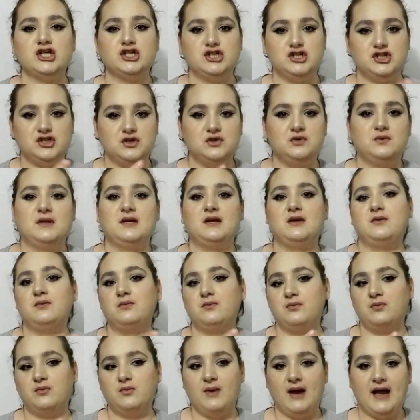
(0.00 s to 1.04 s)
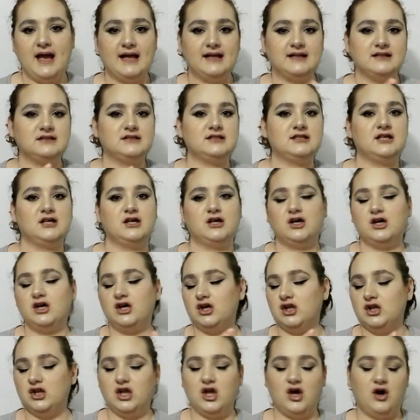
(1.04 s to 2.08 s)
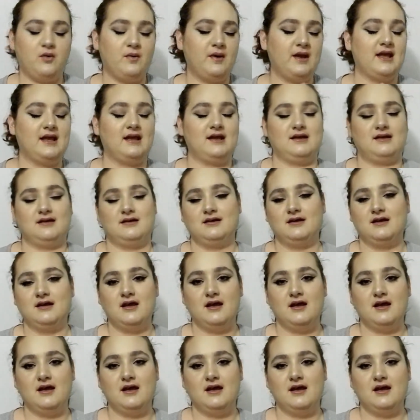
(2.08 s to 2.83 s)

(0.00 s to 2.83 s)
dewy, wet, glowing